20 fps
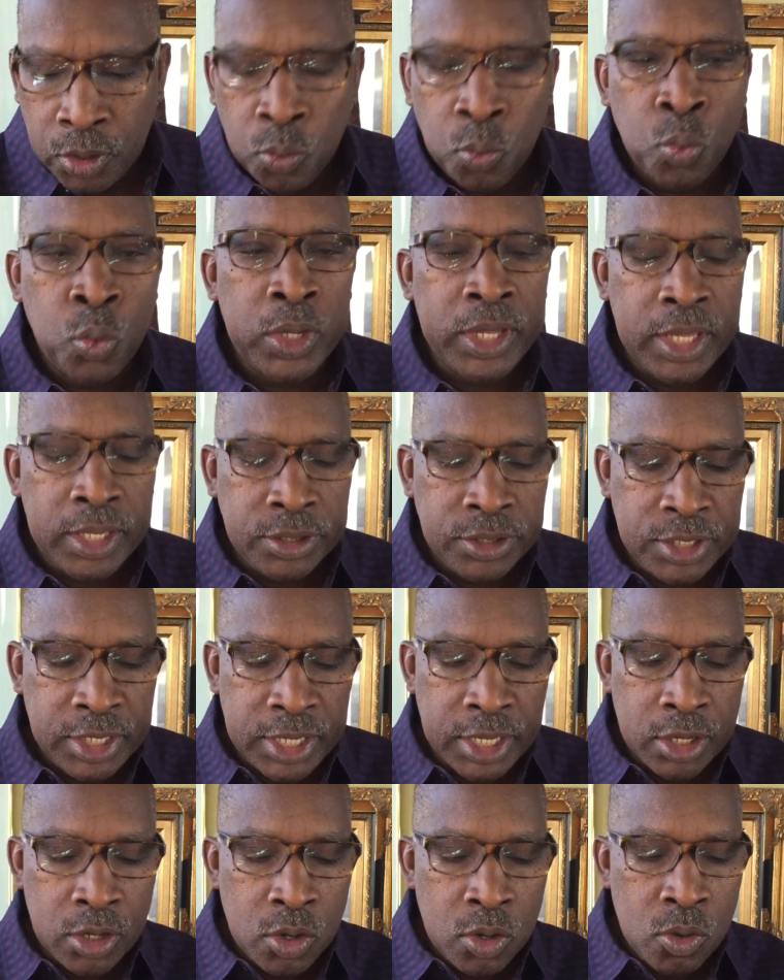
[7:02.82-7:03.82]
we
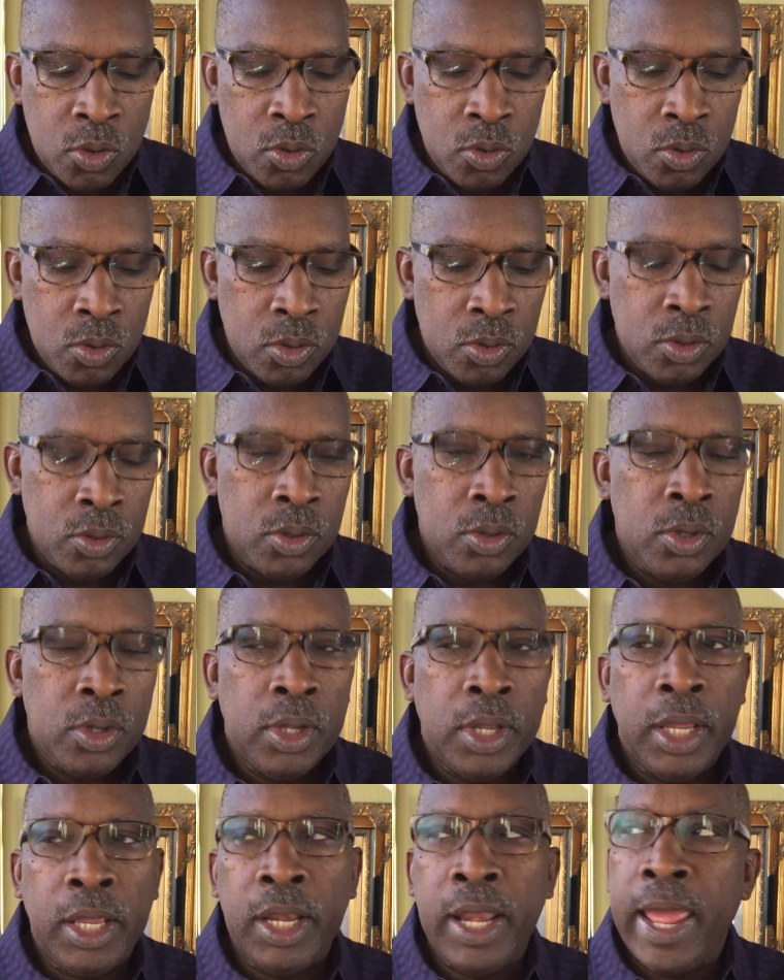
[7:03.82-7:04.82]
deal
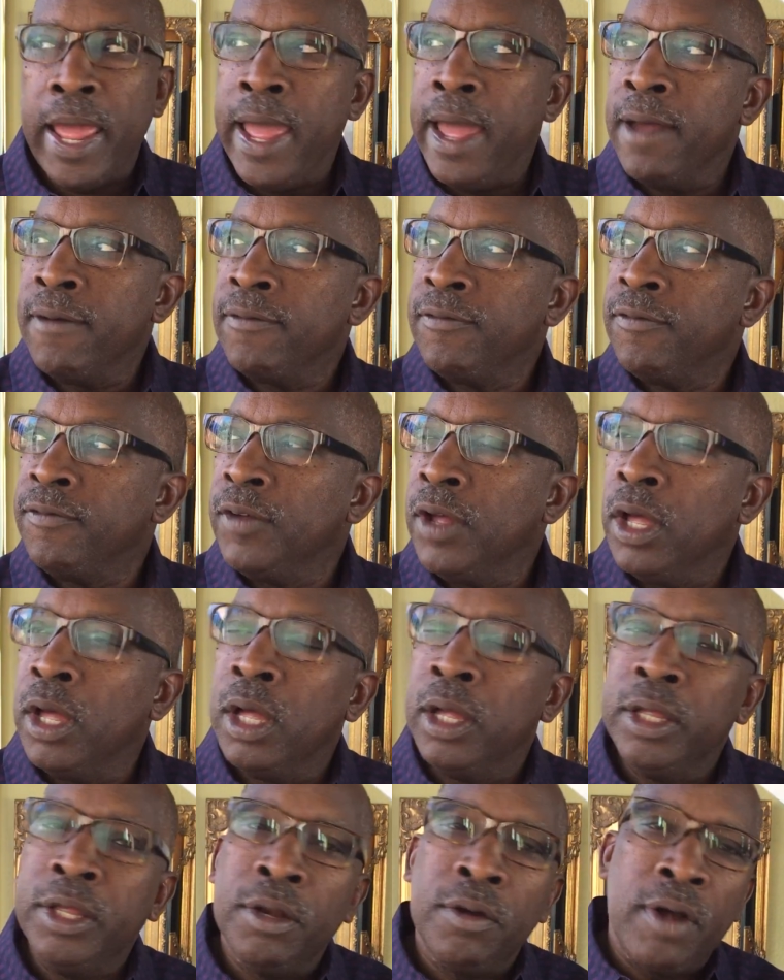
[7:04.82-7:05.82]
and have
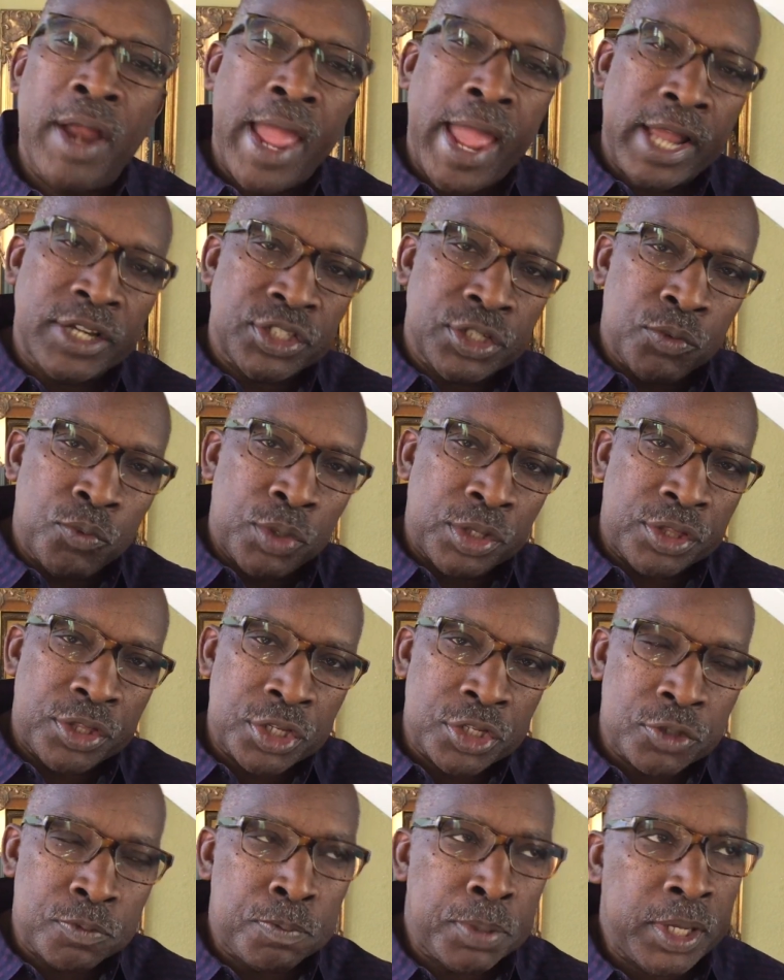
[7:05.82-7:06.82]
interaction with
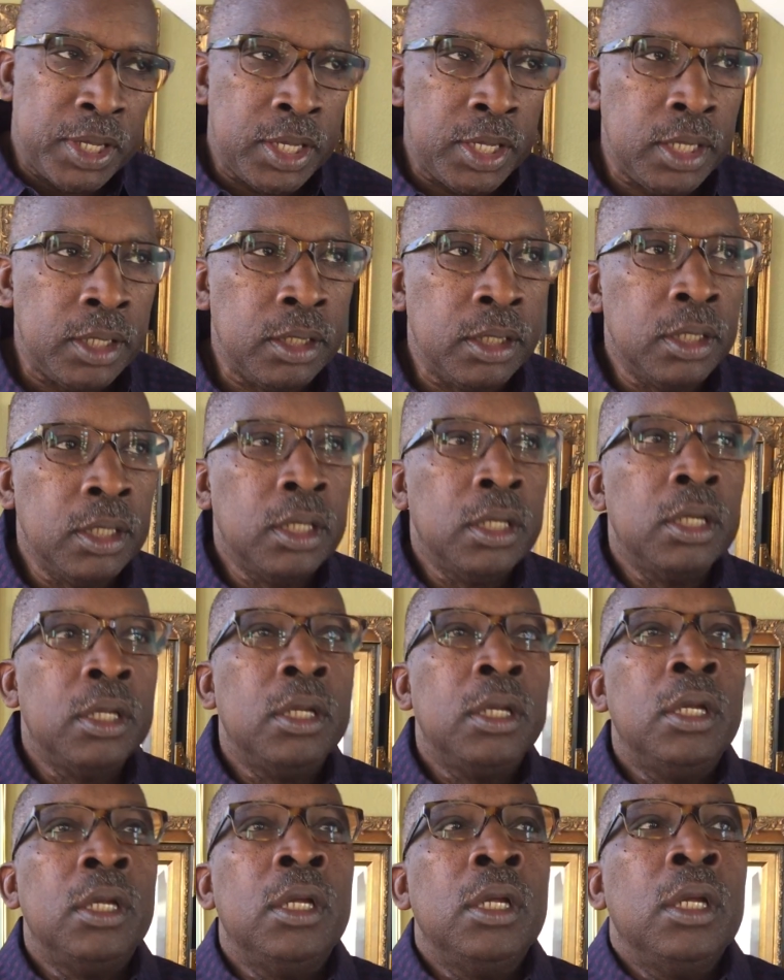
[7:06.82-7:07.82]
this being
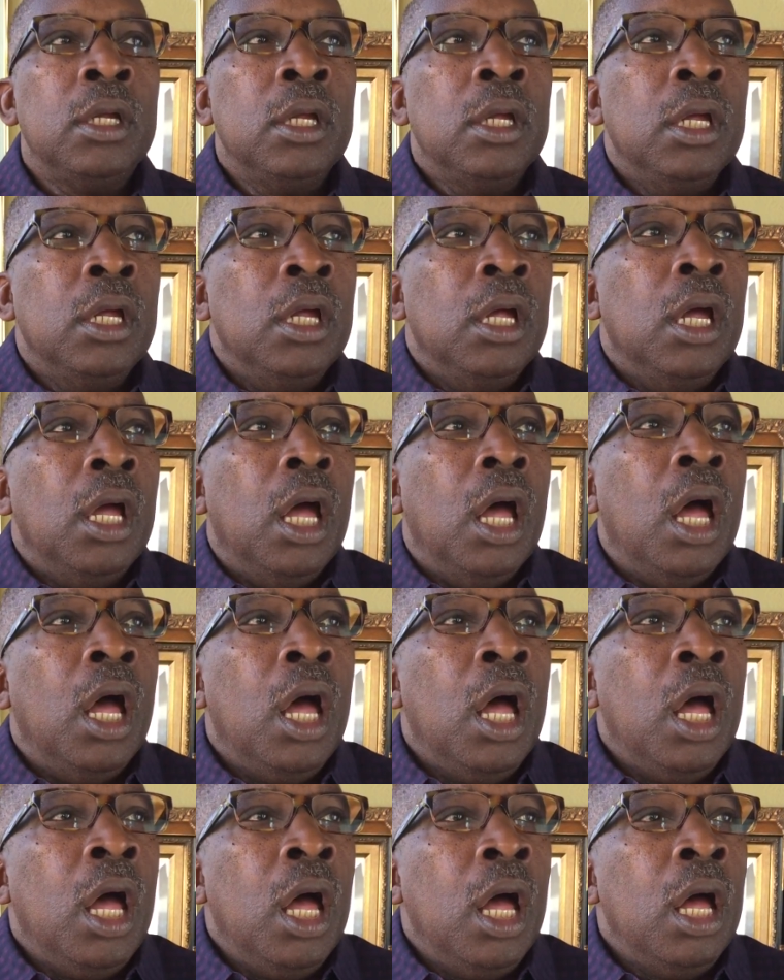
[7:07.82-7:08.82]

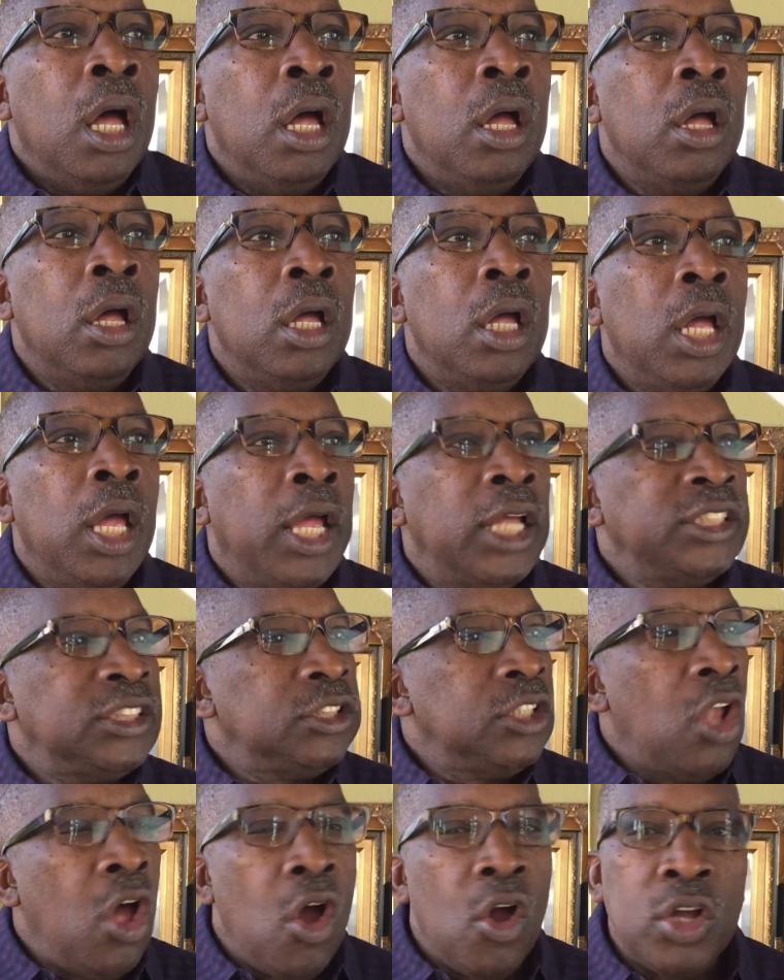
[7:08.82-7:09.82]
as
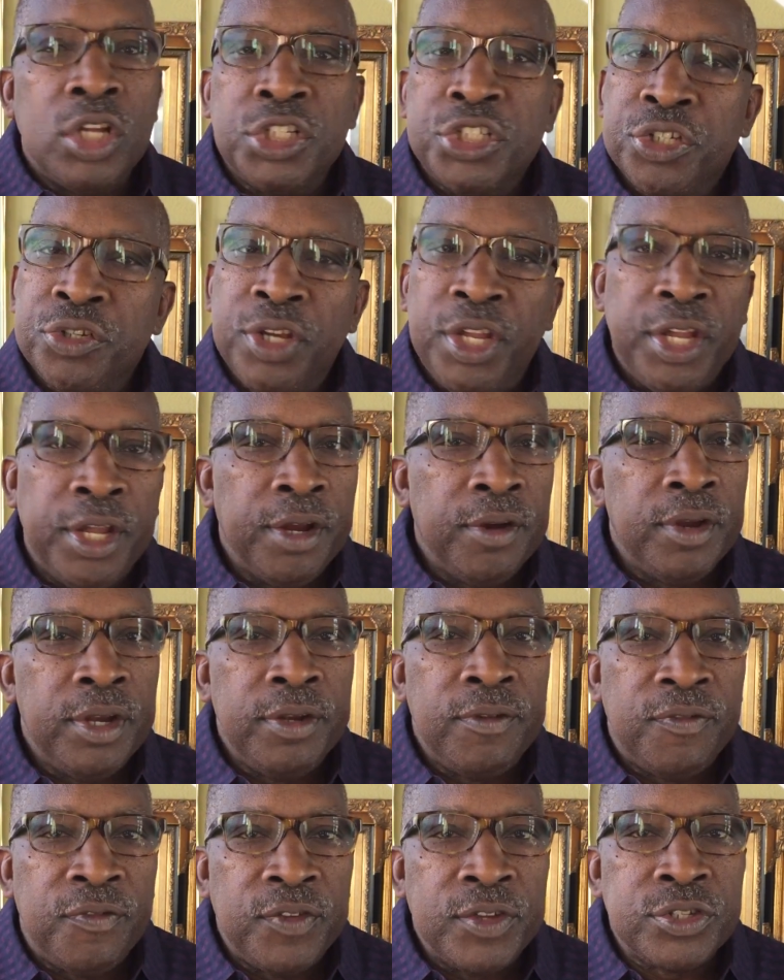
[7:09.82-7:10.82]
long as you're here
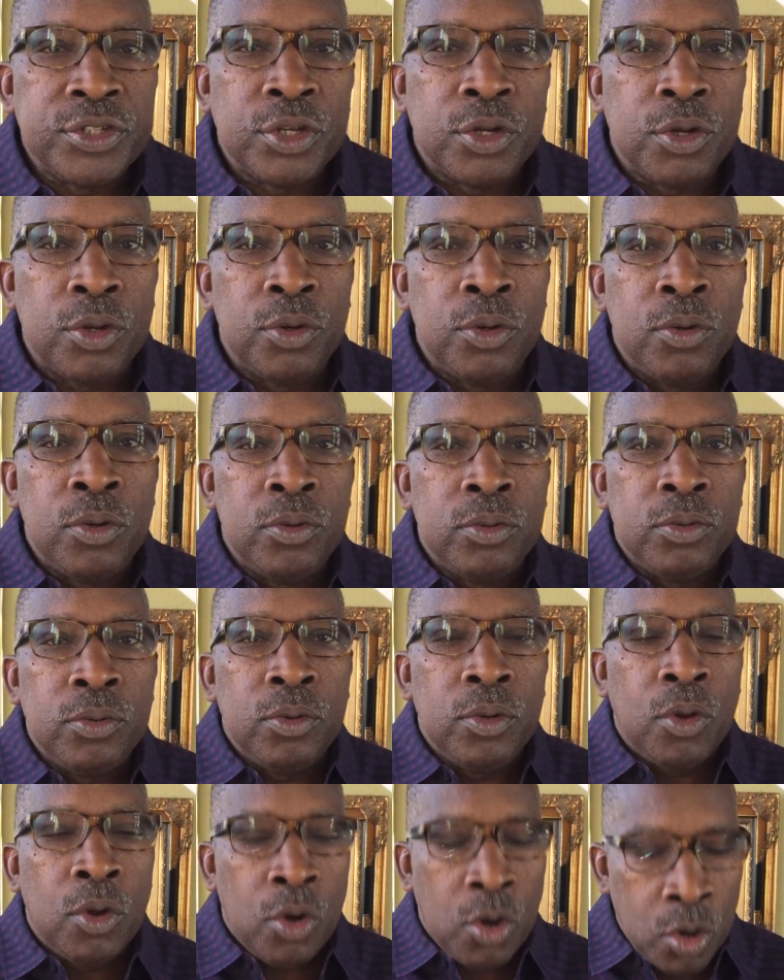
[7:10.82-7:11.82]
in the physical
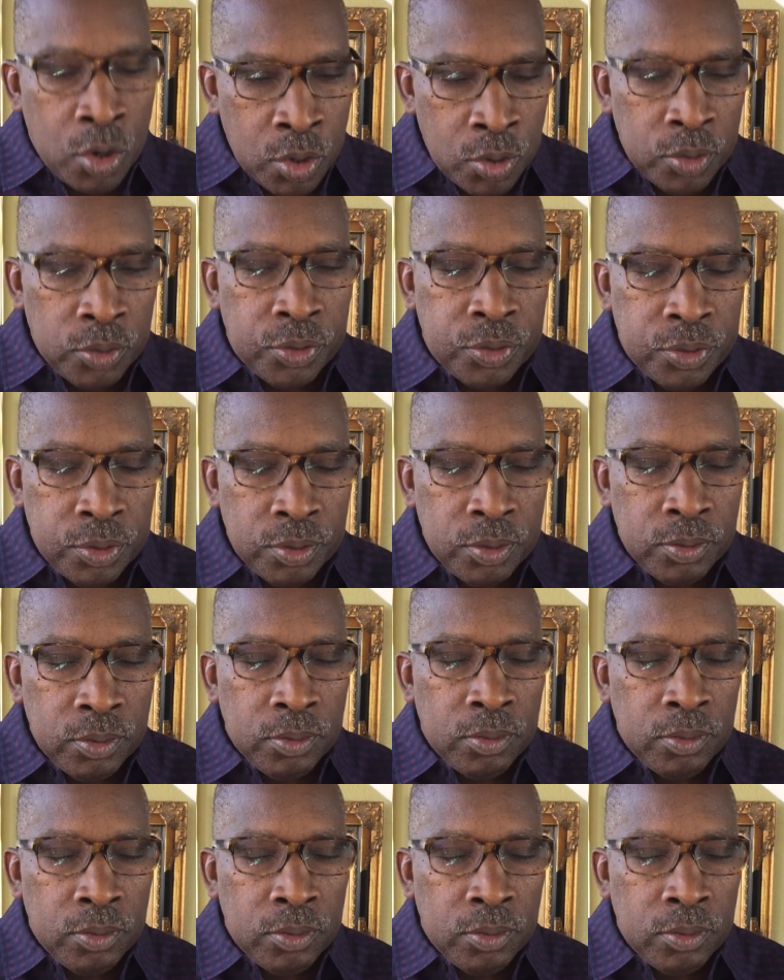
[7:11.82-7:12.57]
earth.